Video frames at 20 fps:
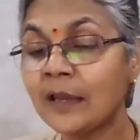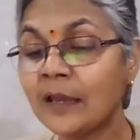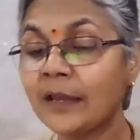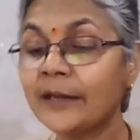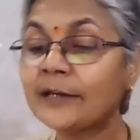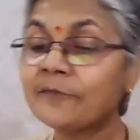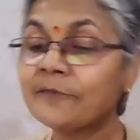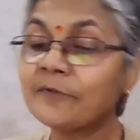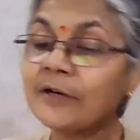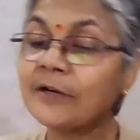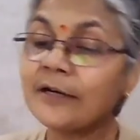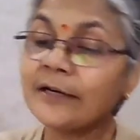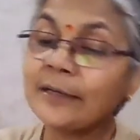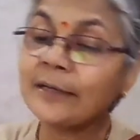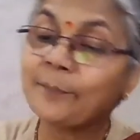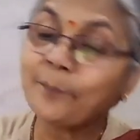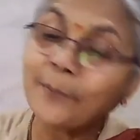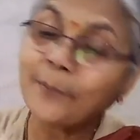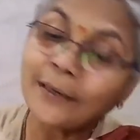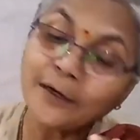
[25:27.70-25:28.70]
it will
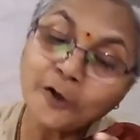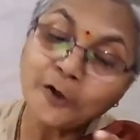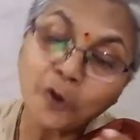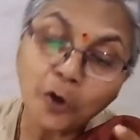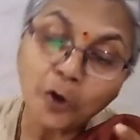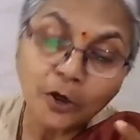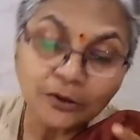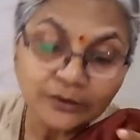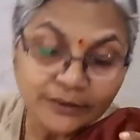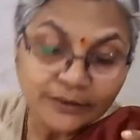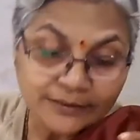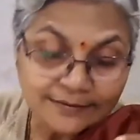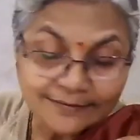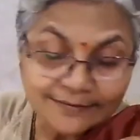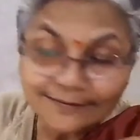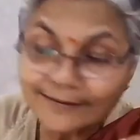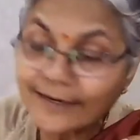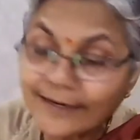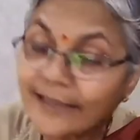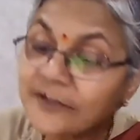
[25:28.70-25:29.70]
depend on the
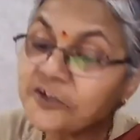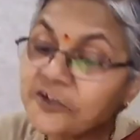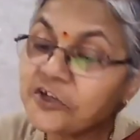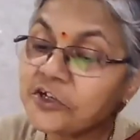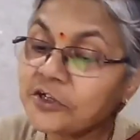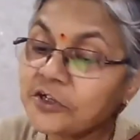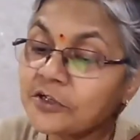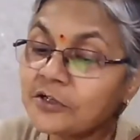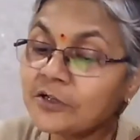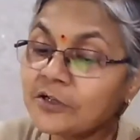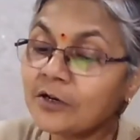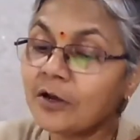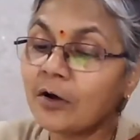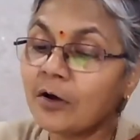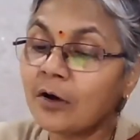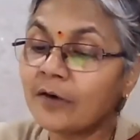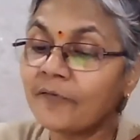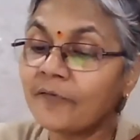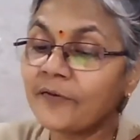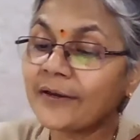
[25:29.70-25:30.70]
selection
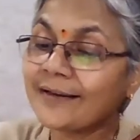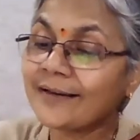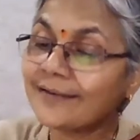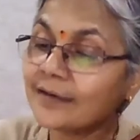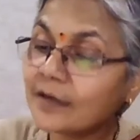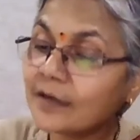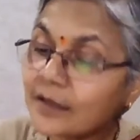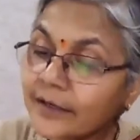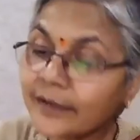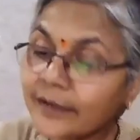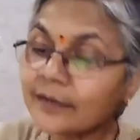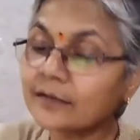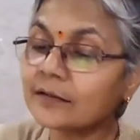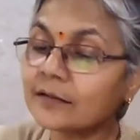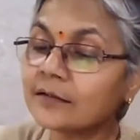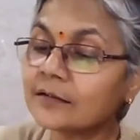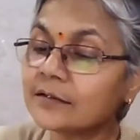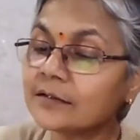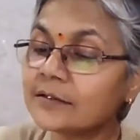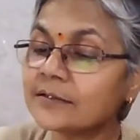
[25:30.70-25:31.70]
of a correct
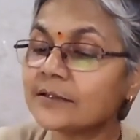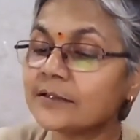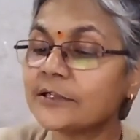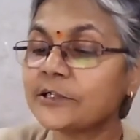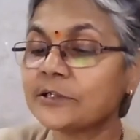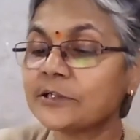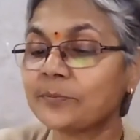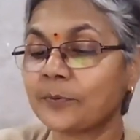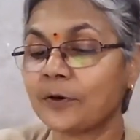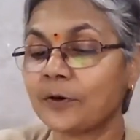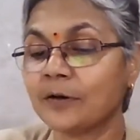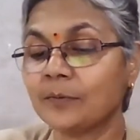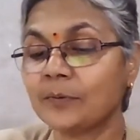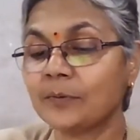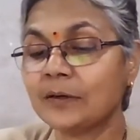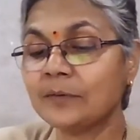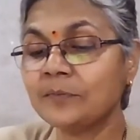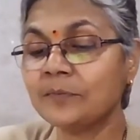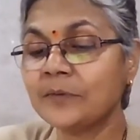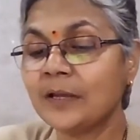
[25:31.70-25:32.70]
research
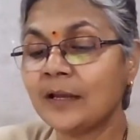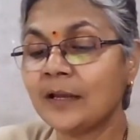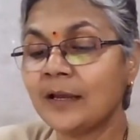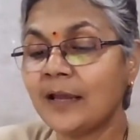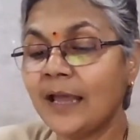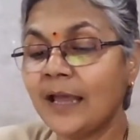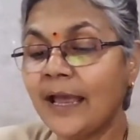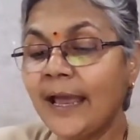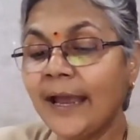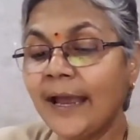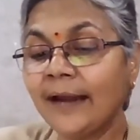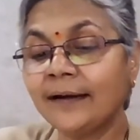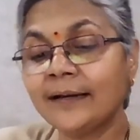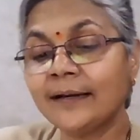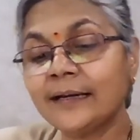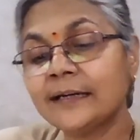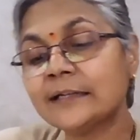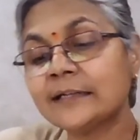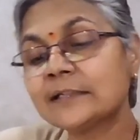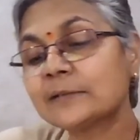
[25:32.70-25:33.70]
problem and
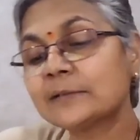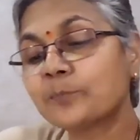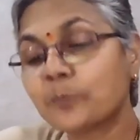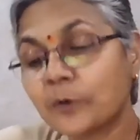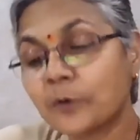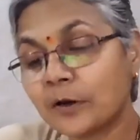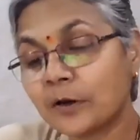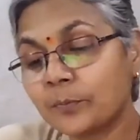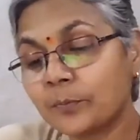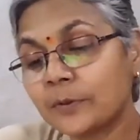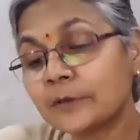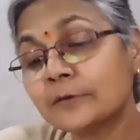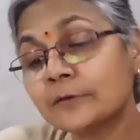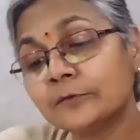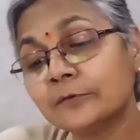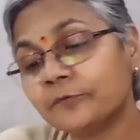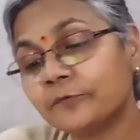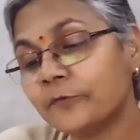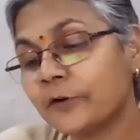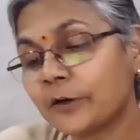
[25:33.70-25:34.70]
its proper
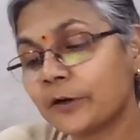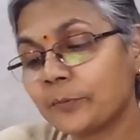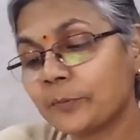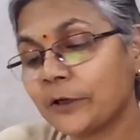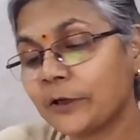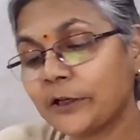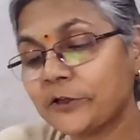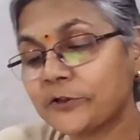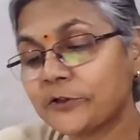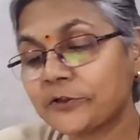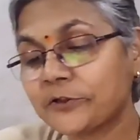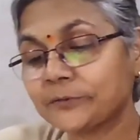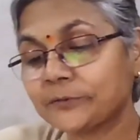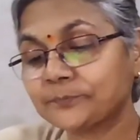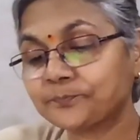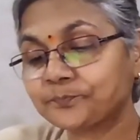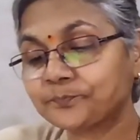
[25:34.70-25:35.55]
formulation.